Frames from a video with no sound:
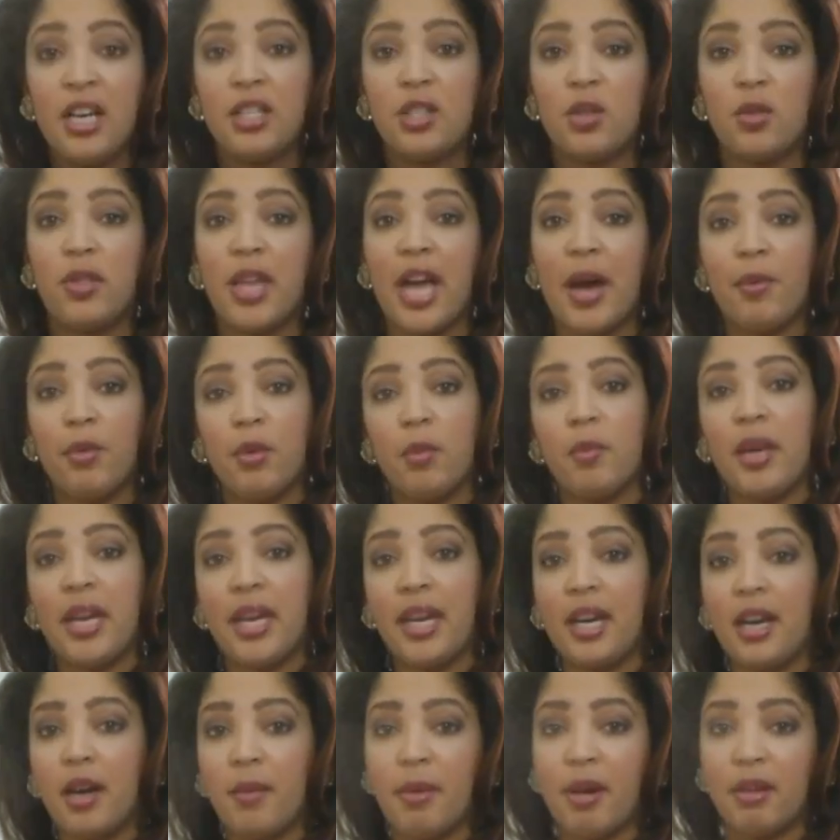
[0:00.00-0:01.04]
so that will
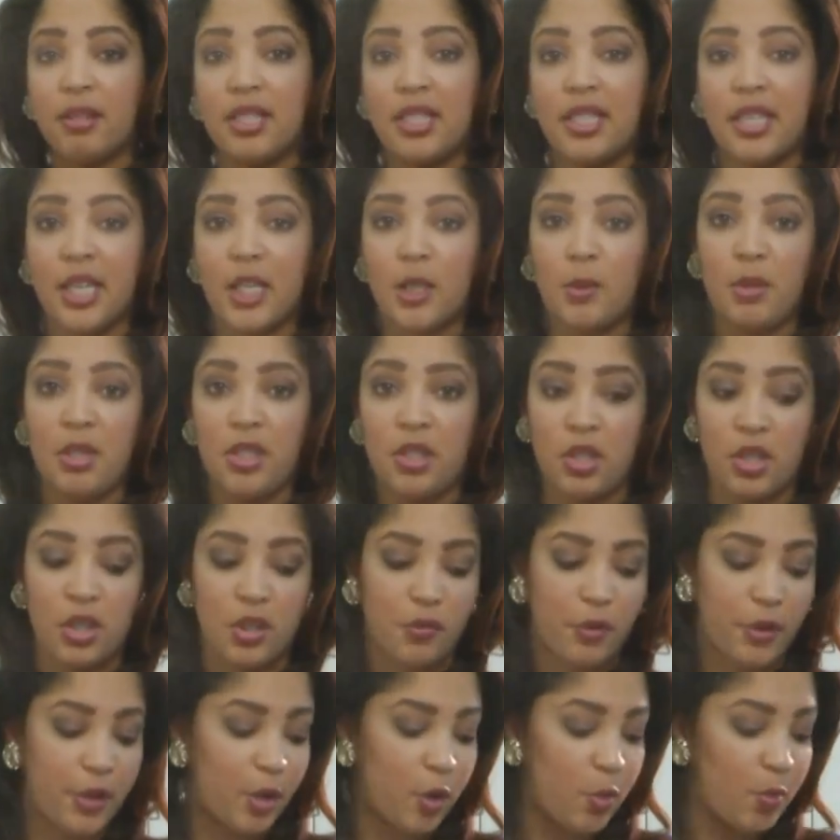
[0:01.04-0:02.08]
make about six pieces
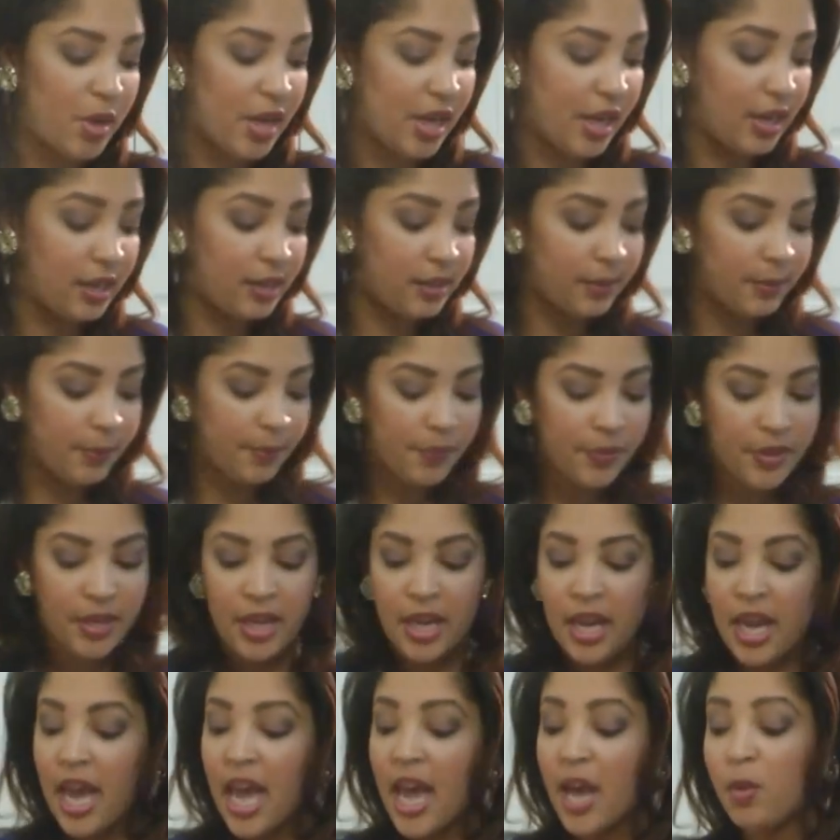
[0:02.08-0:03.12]
for your pan.
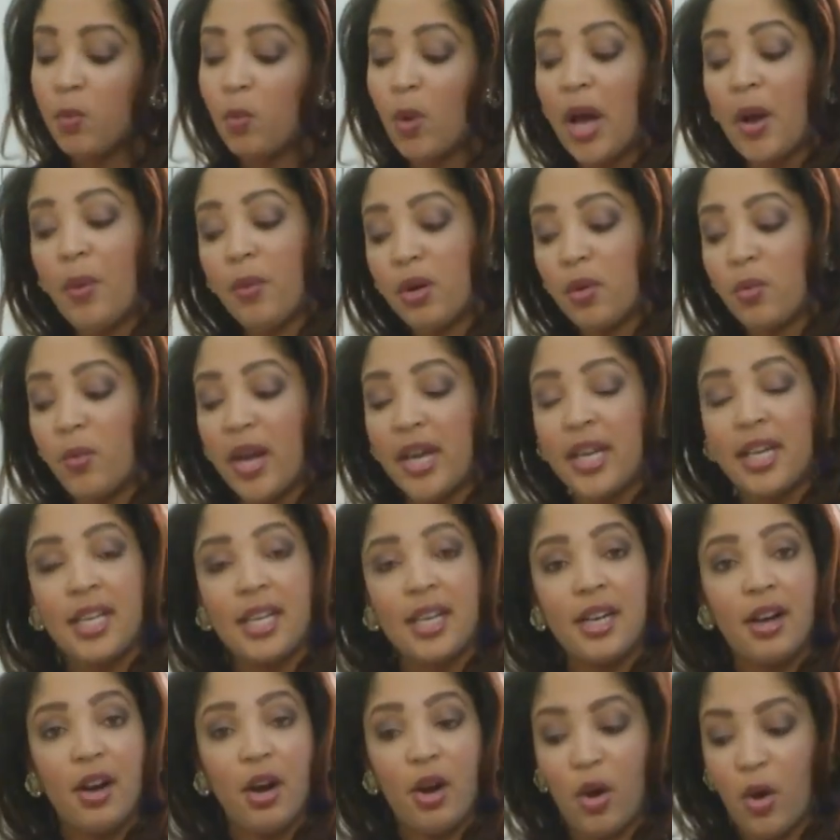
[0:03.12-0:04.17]
And while we're
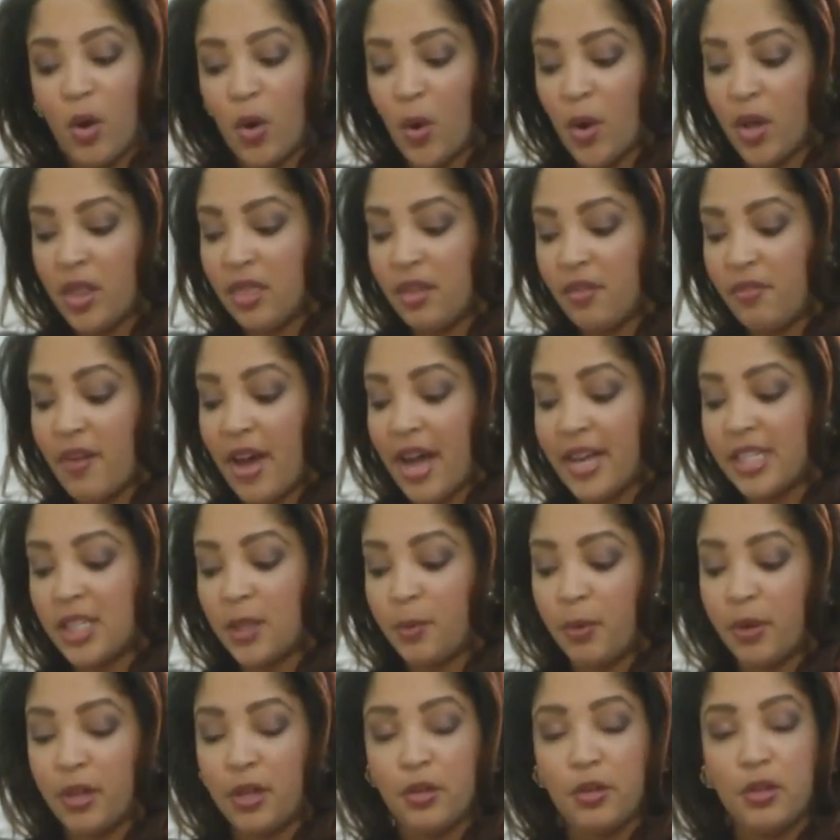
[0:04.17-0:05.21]
waiting on the fat
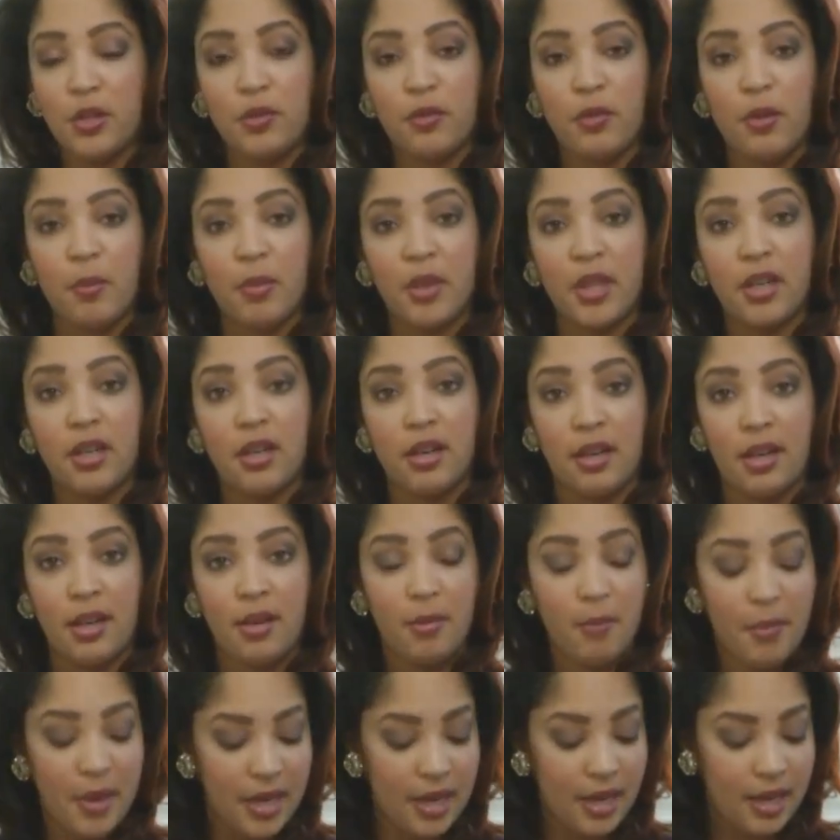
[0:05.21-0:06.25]
to produce from the cooking
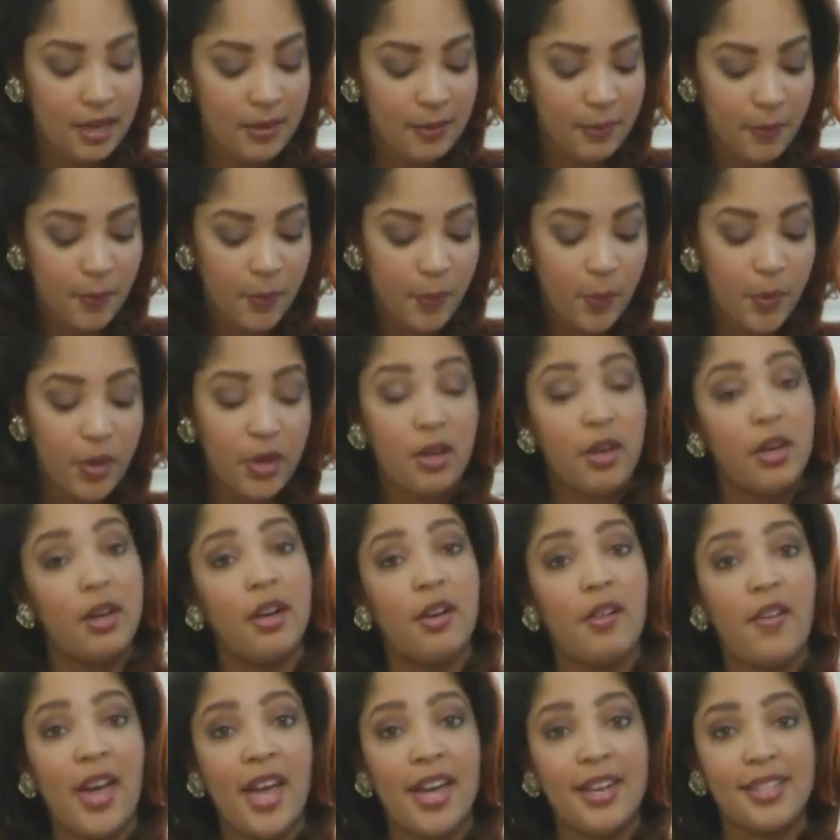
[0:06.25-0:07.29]
the bacon, we're gonna
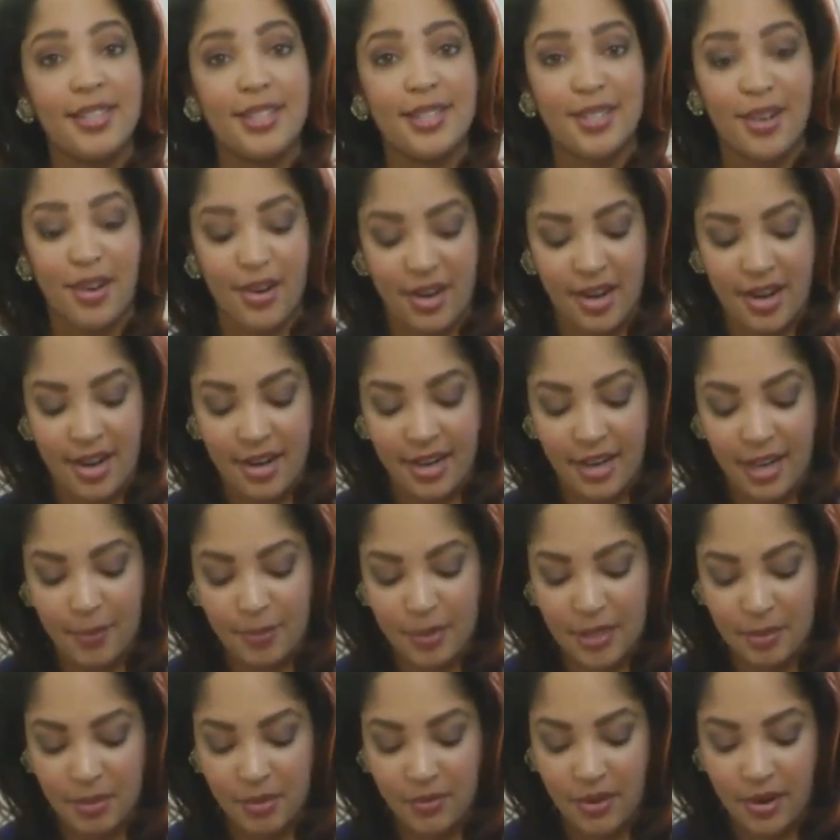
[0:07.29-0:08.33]
go ahead and start cutting up
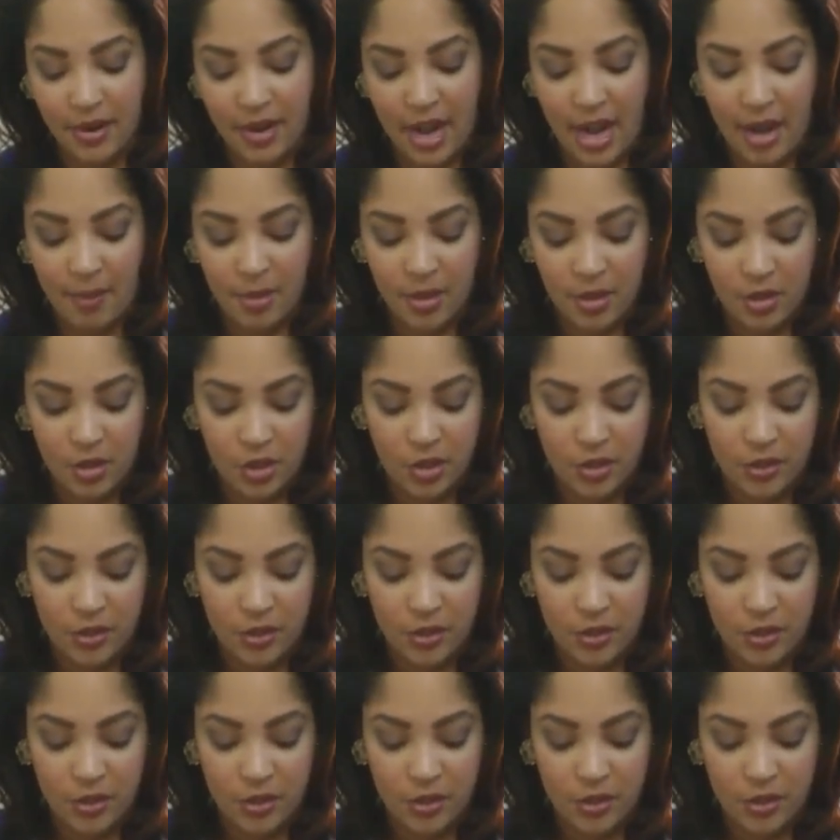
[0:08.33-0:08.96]
some of our cabbage.